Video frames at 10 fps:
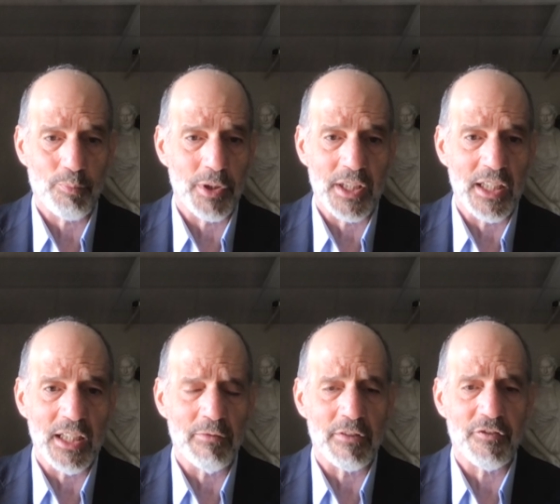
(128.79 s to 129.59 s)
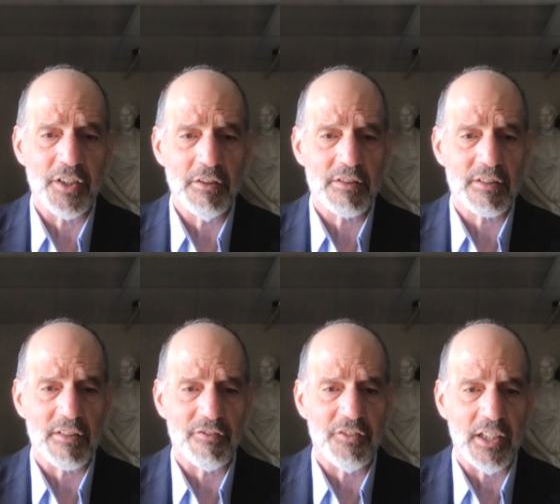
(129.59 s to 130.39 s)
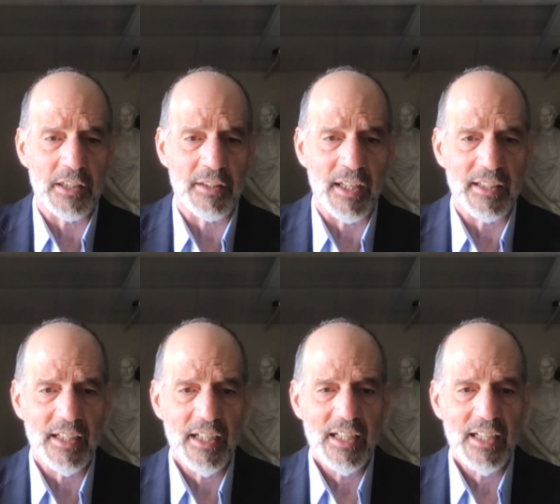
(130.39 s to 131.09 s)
but he refused to follow that.